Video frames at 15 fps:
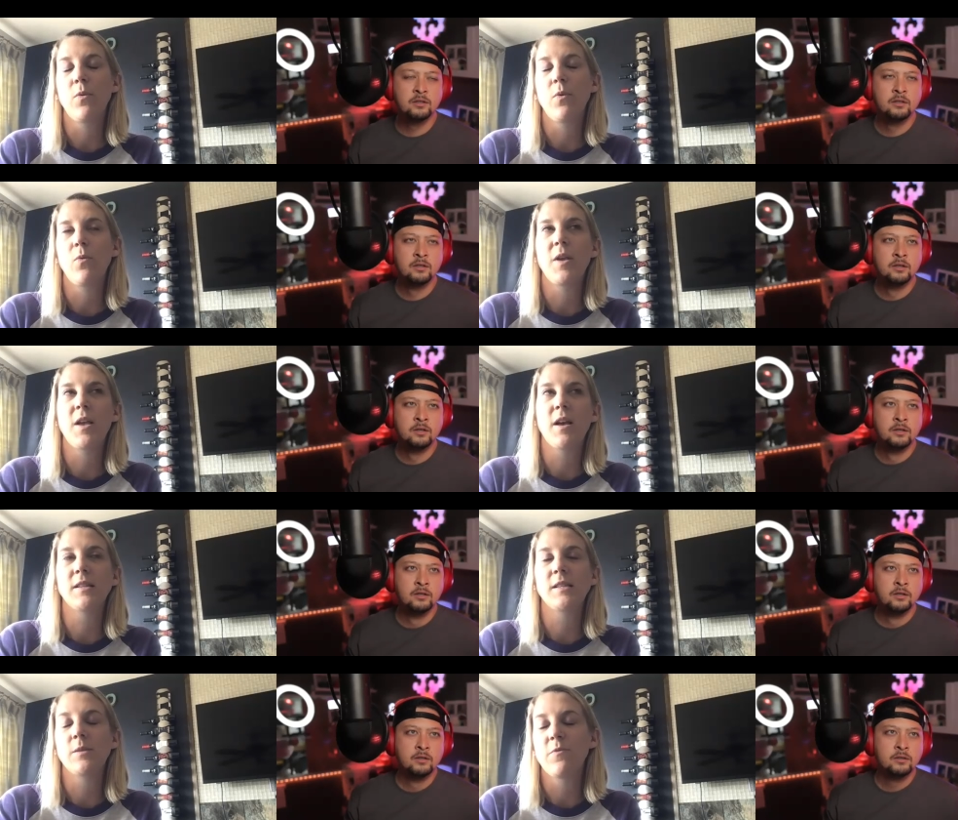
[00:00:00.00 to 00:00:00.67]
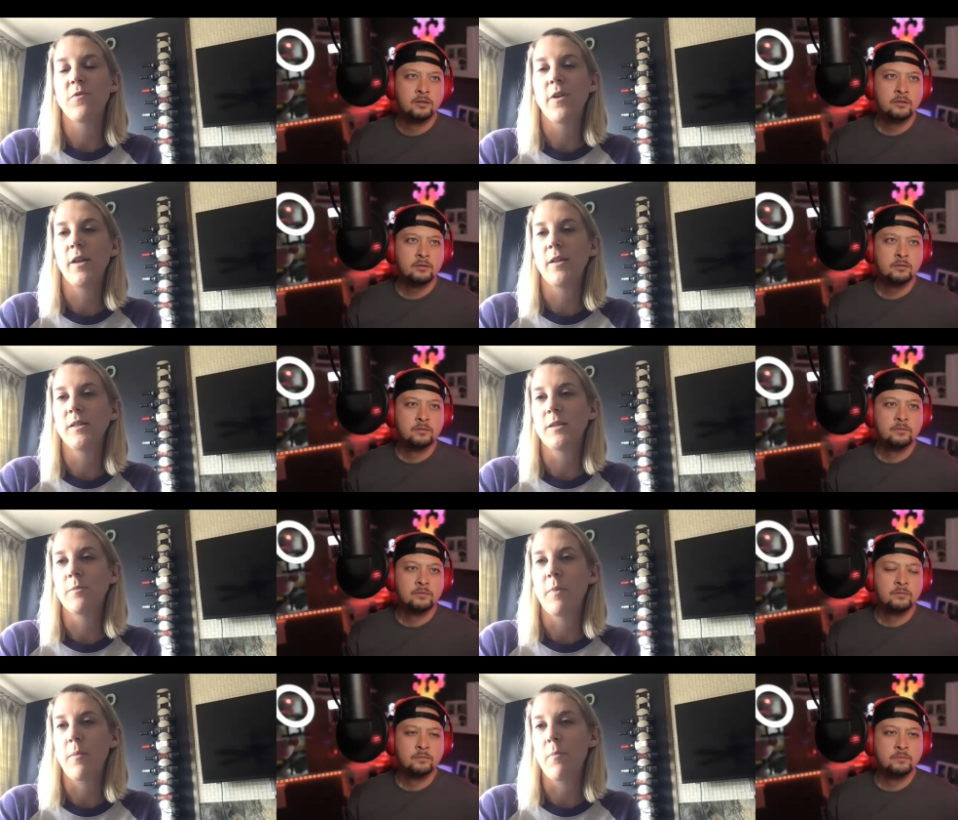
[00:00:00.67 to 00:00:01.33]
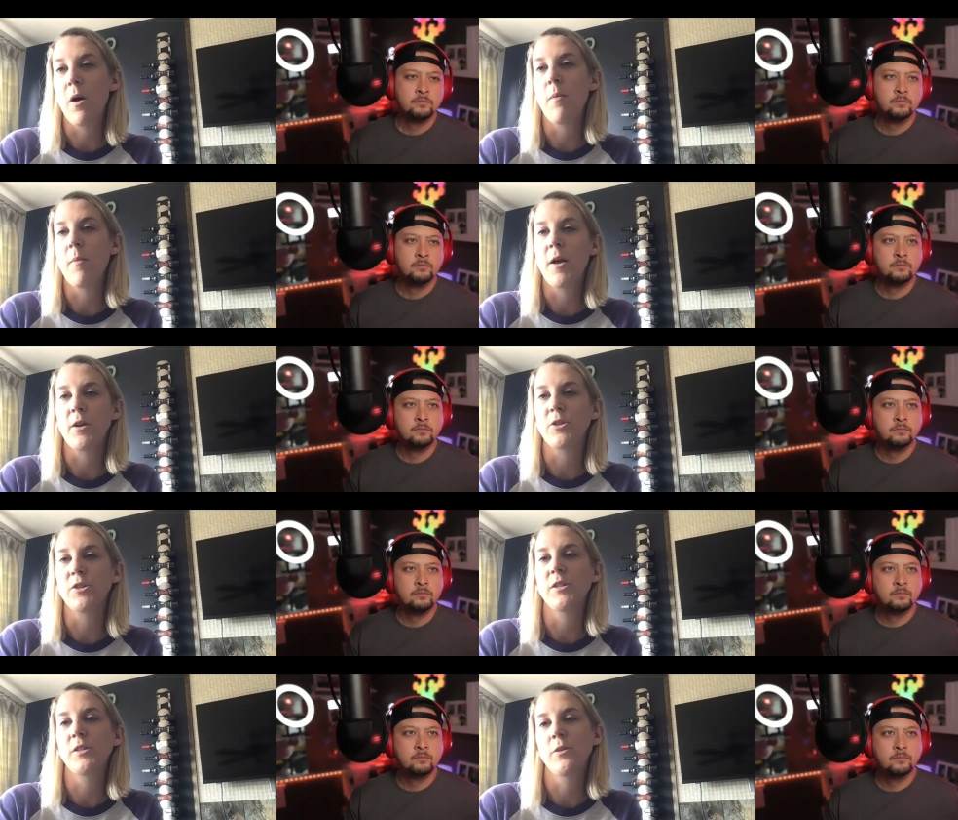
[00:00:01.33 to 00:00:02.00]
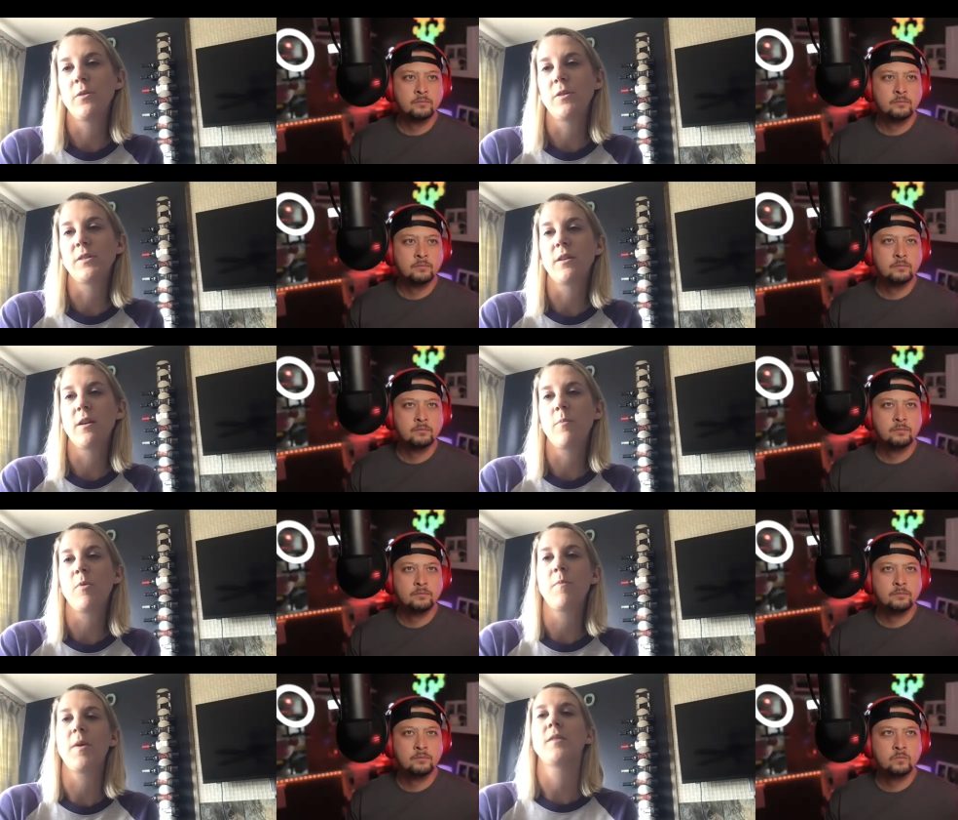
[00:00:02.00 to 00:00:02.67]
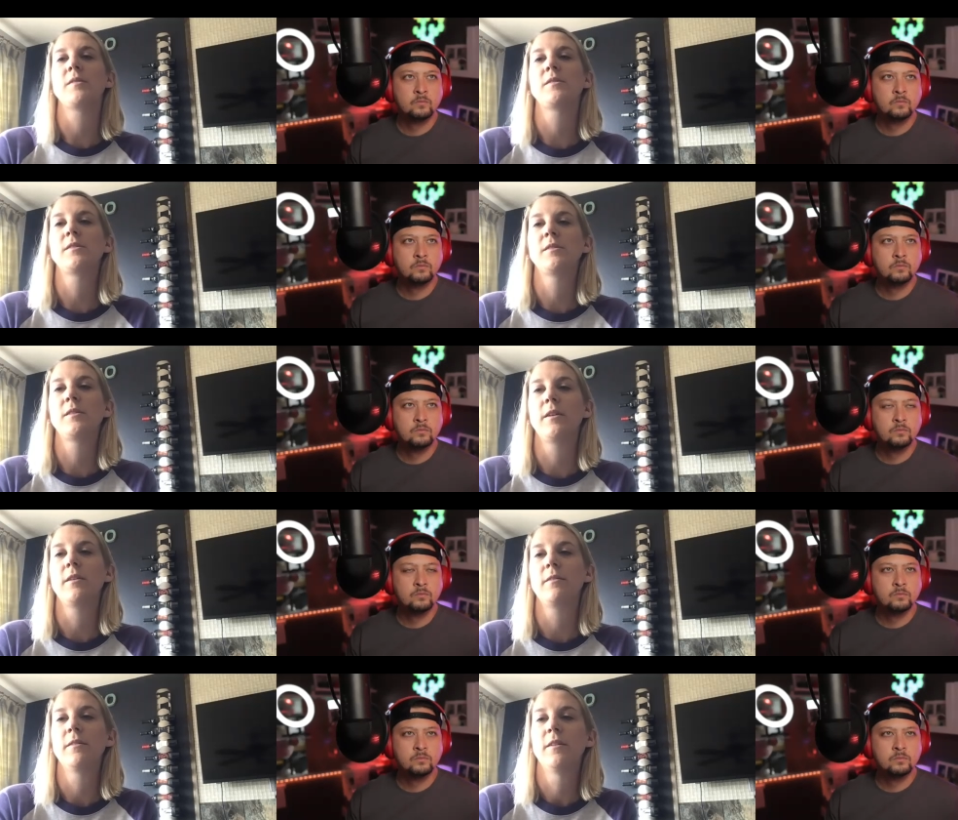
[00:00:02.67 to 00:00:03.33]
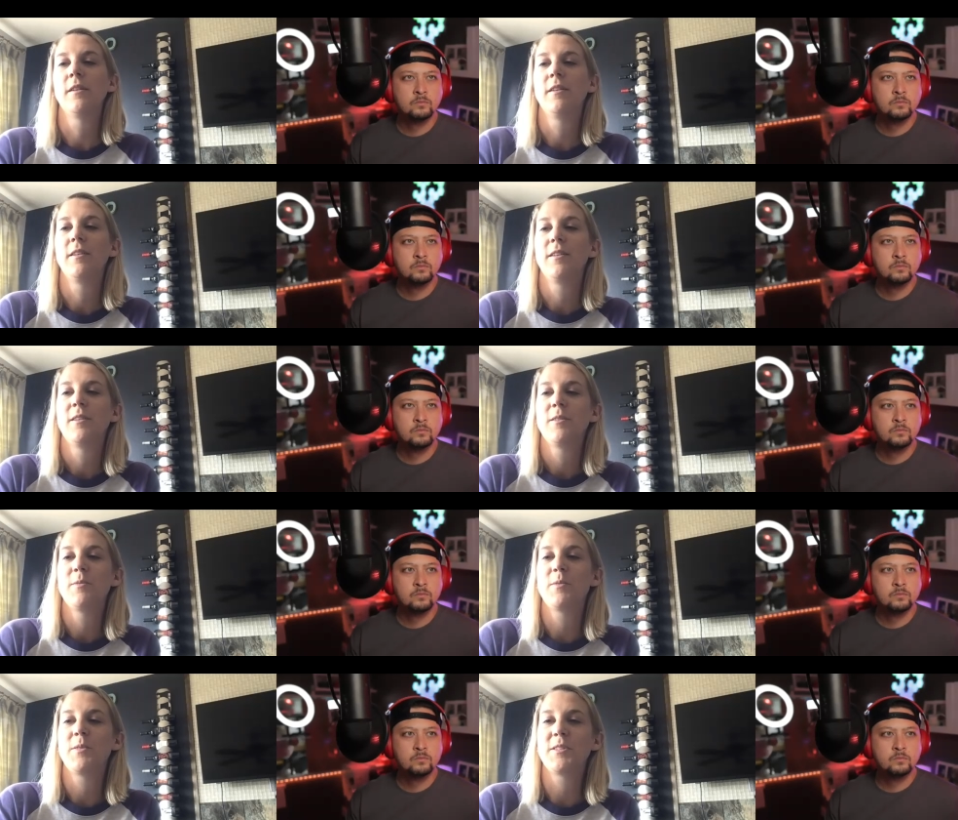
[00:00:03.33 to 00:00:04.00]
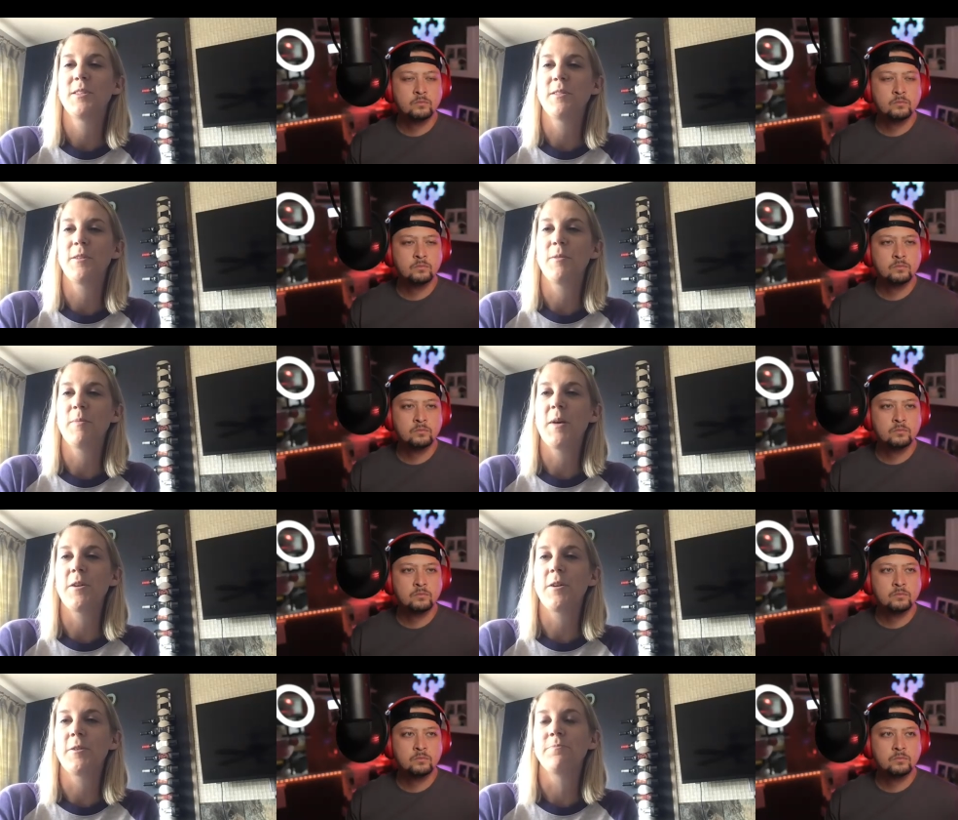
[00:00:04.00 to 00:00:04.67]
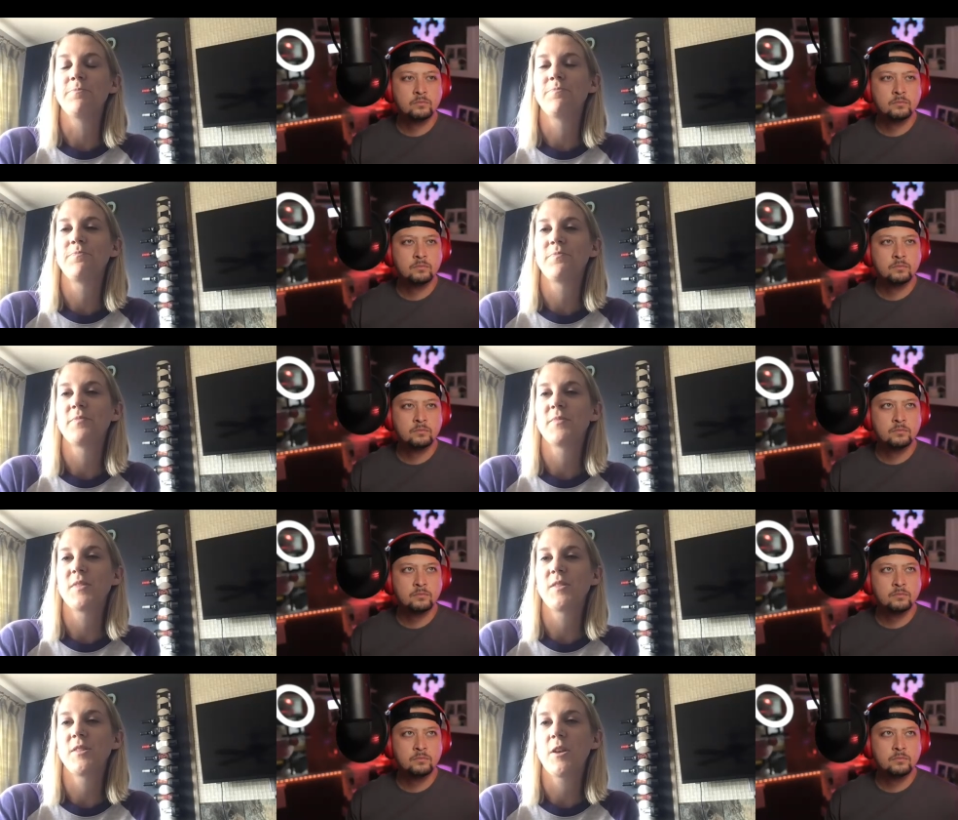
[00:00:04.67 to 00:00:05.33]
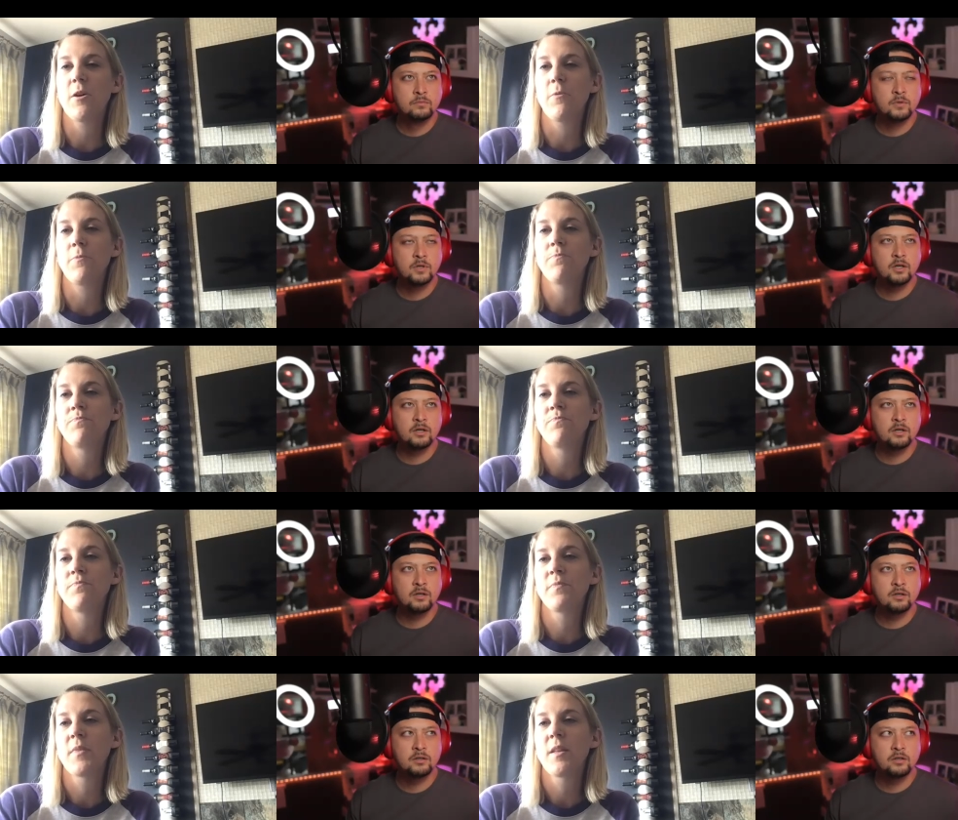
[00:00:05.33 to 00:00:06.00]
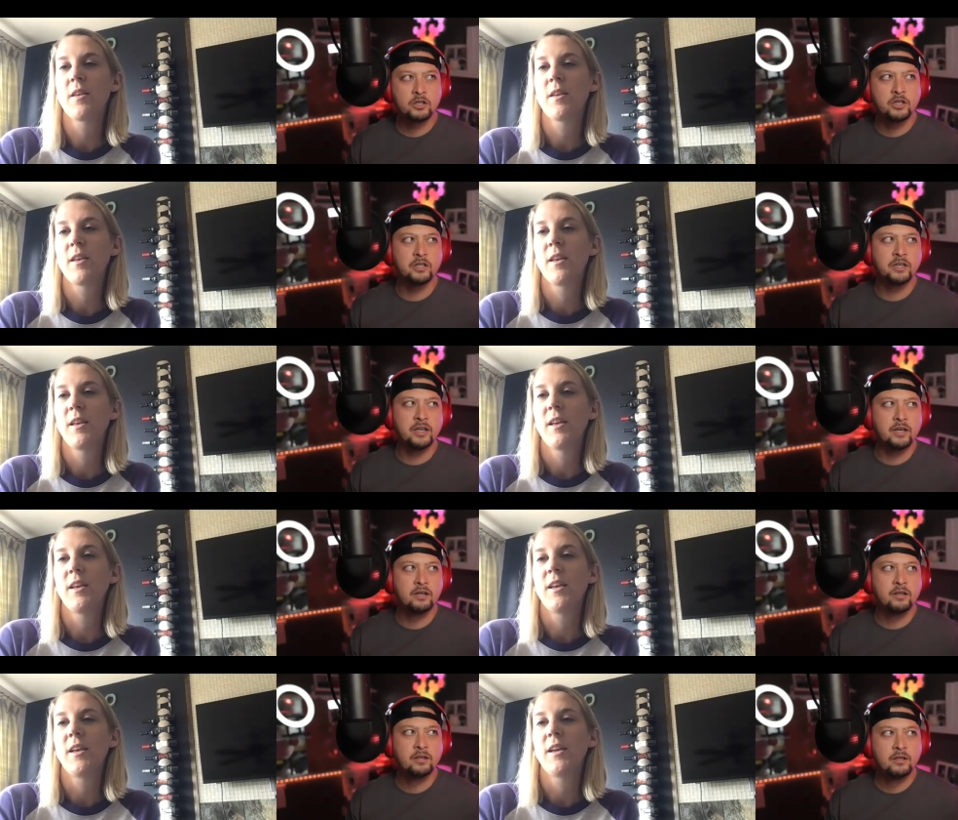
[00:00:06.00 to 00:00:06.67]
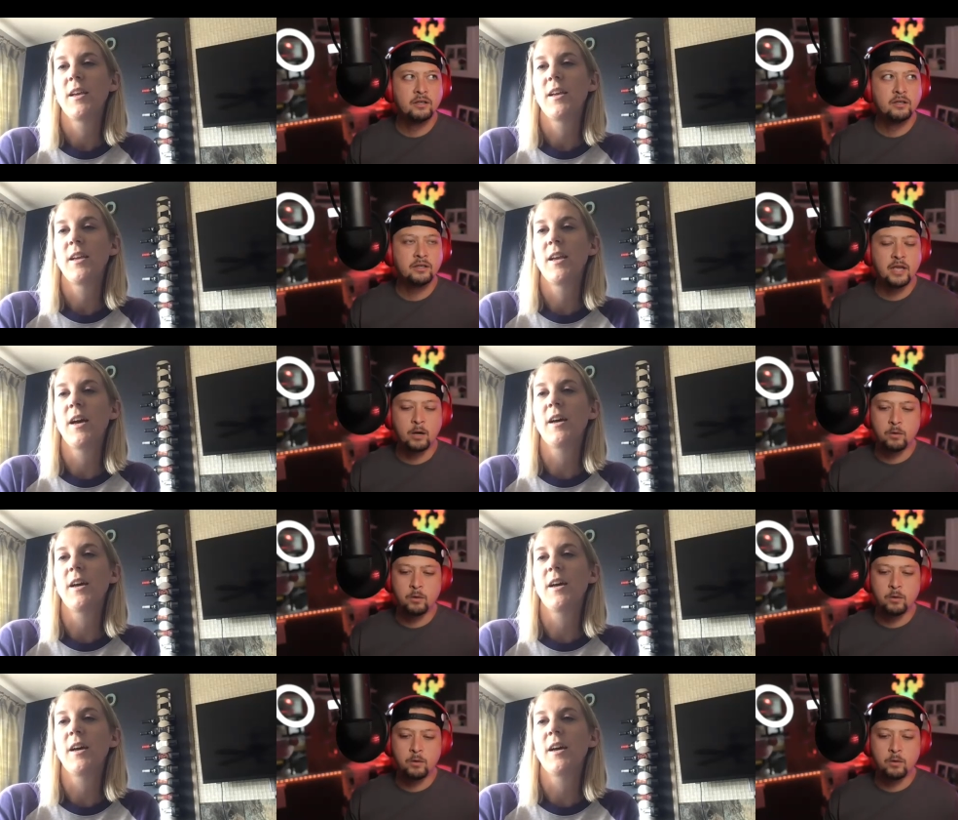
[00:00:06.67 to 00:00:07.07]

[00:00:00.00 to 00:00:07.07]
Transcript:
Speaker 1: we had some friends, and my mom actually sewed us a couple masks that worked a little better. So.
Speaker 2: Oh, good. Yeah. Yeah, yeah. we